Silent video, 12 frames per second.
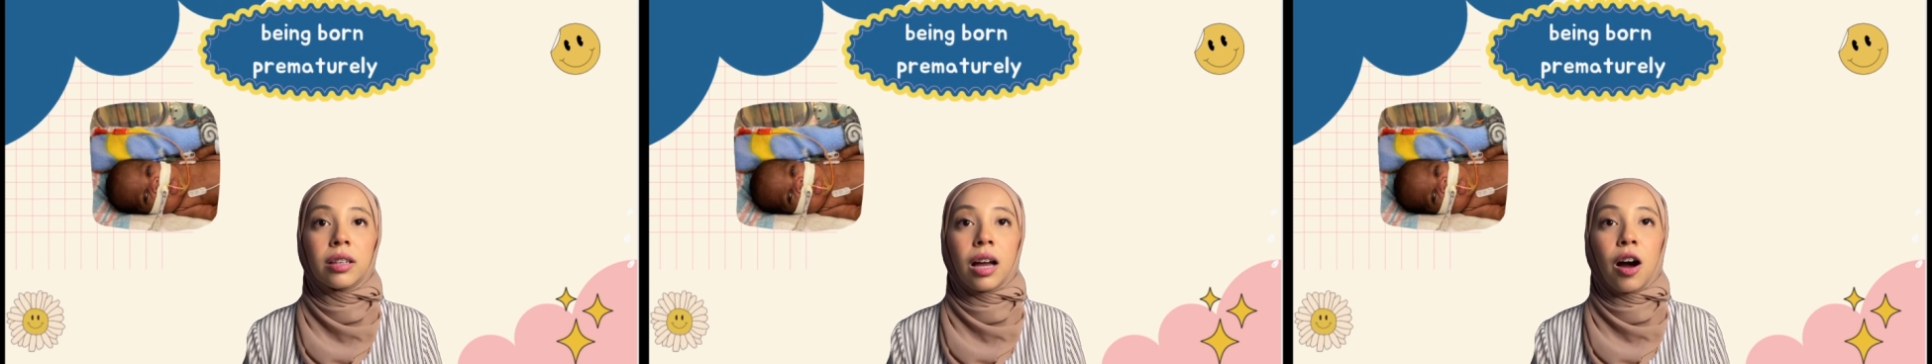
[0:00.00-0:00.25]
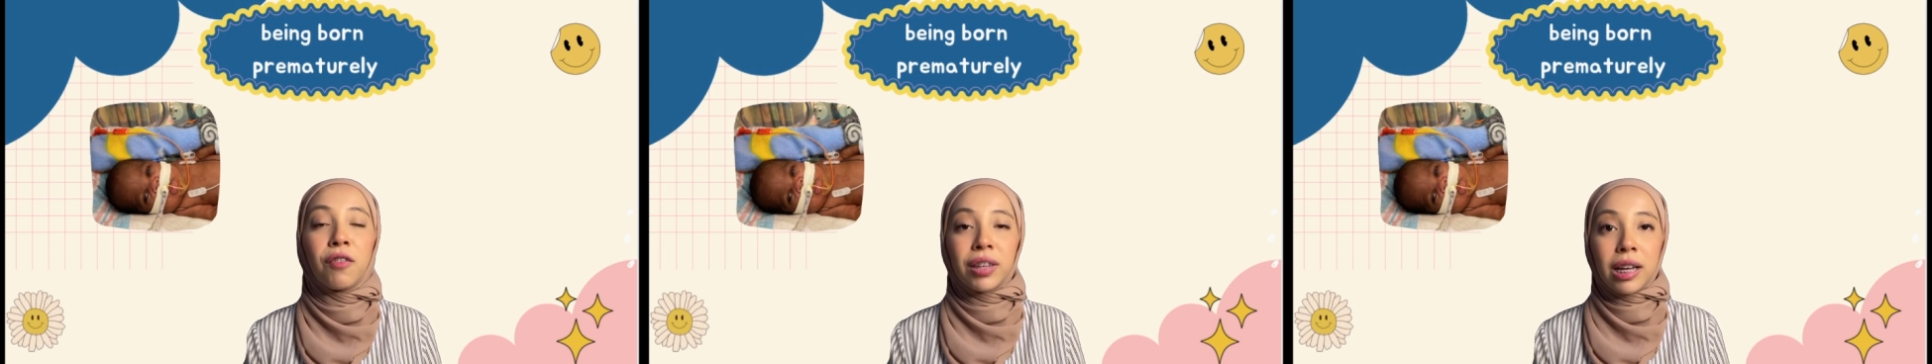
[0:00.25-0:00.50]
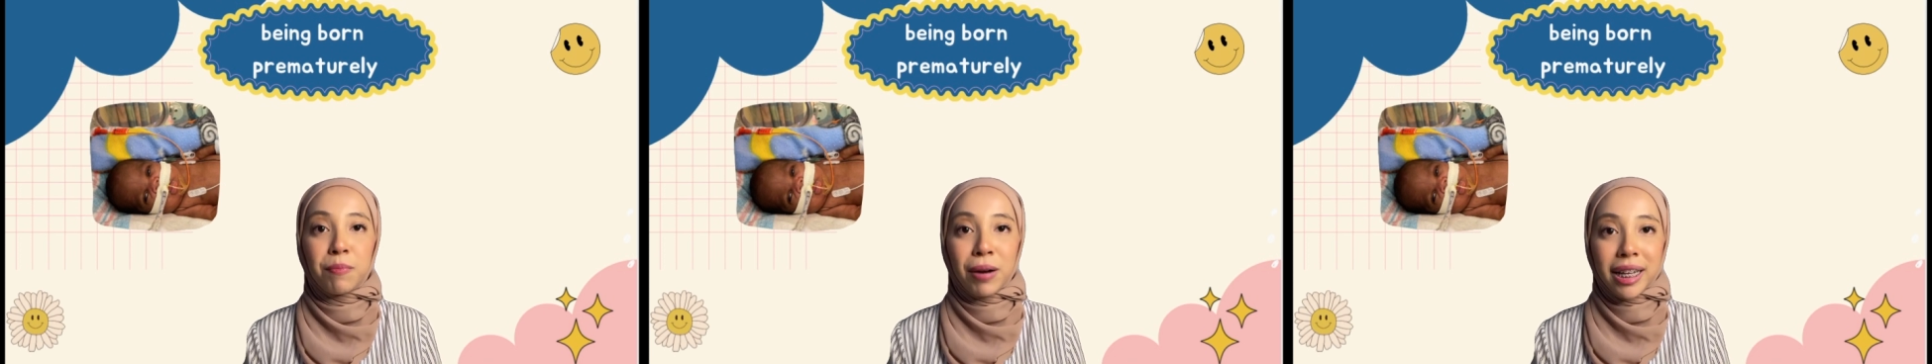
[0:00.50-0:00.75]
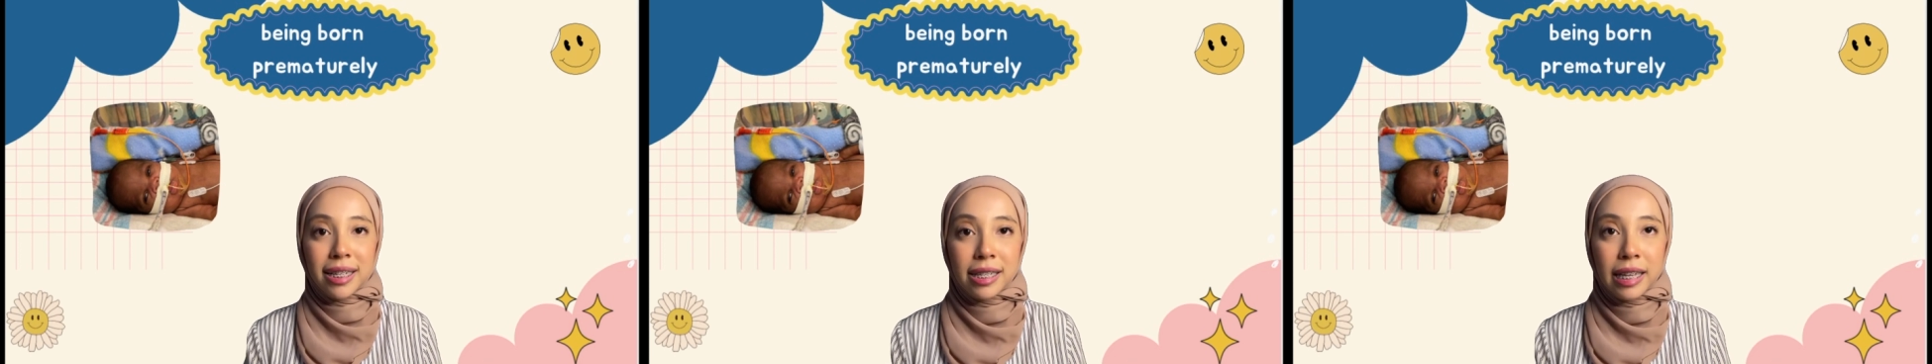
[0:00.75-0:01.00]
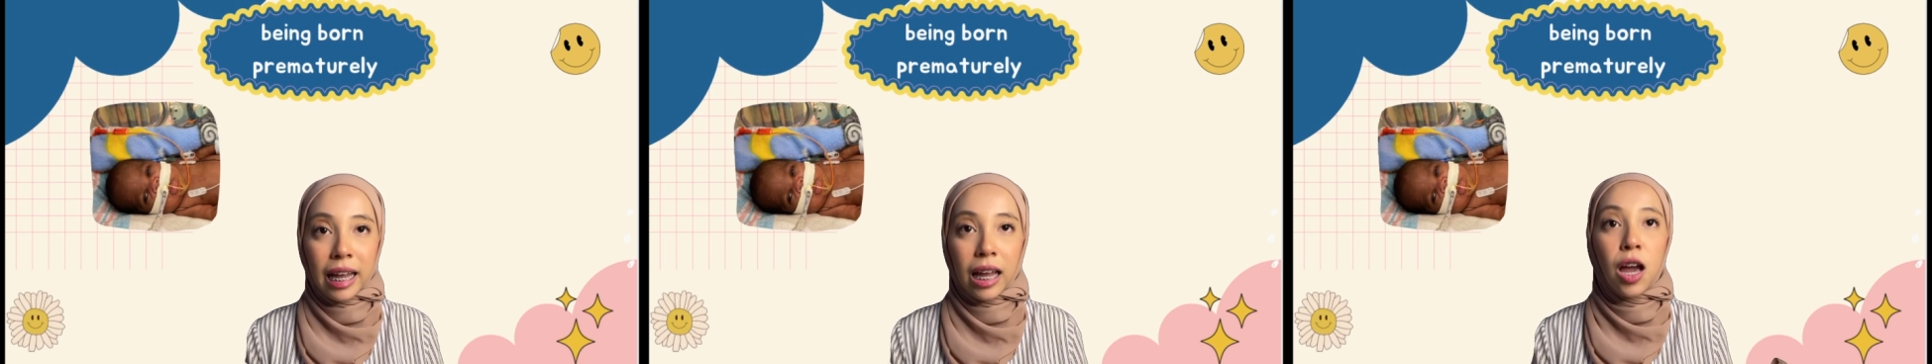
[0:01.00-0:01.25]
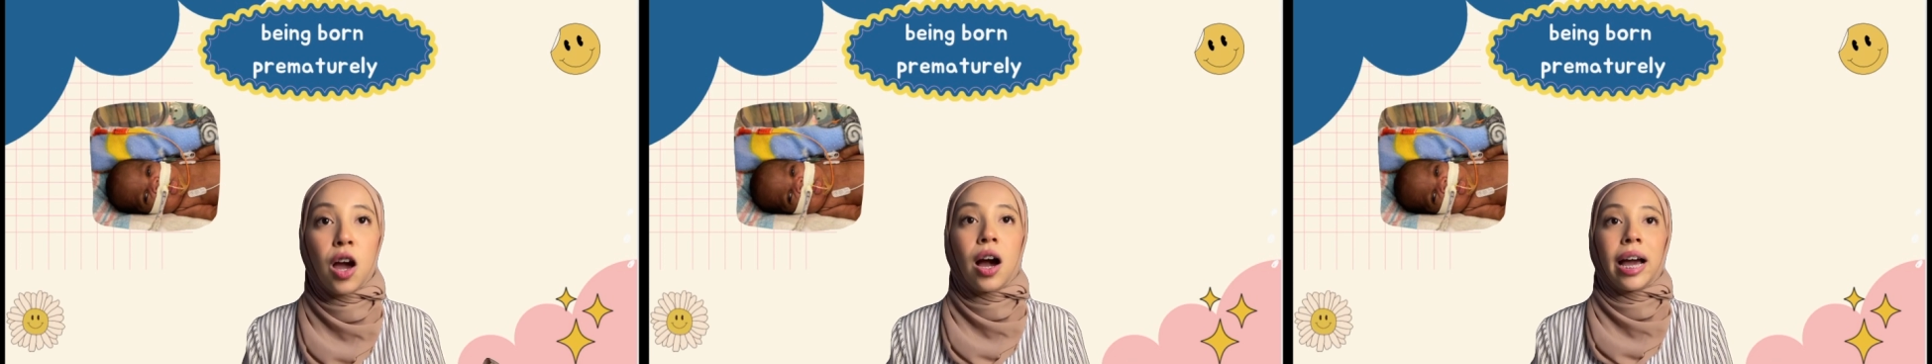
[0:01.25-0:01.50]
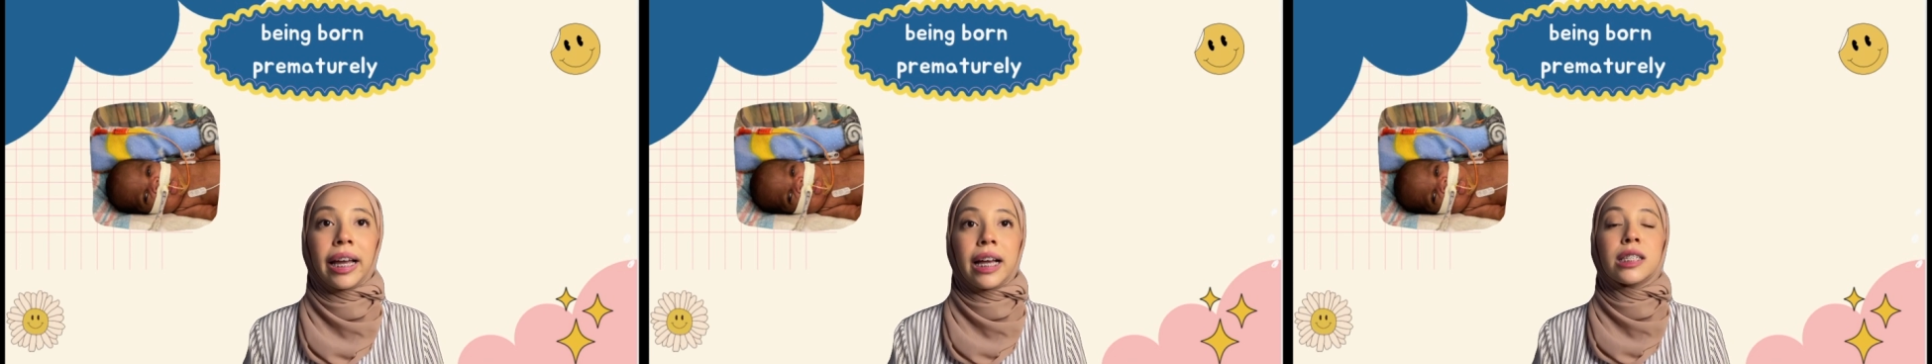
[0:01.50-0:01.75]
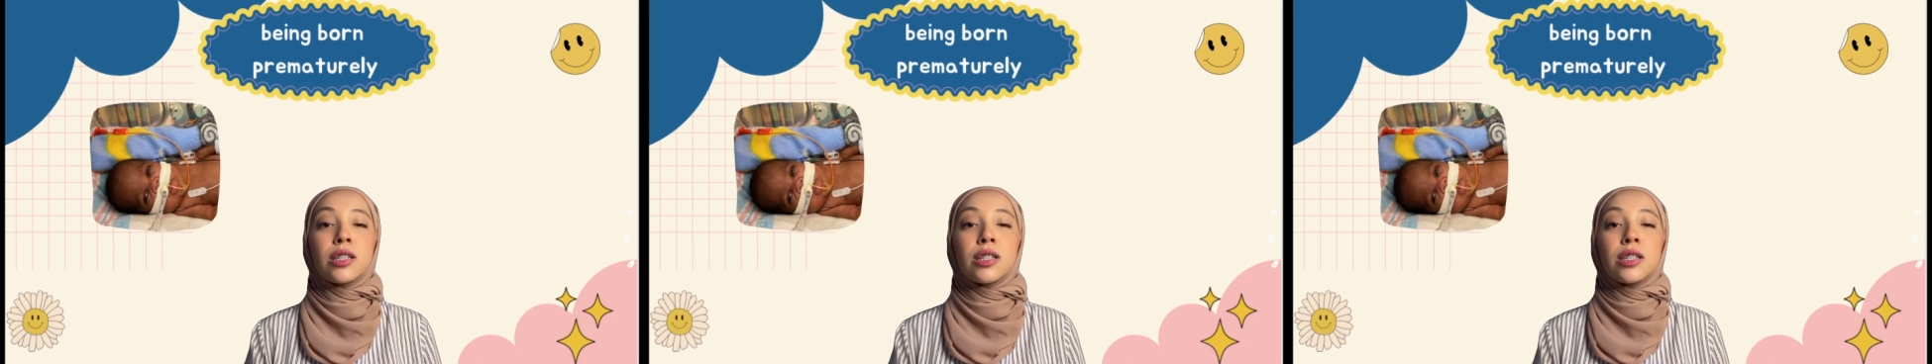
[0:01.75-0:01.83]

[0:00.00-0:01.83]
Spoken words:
of the pregnancy. Okay,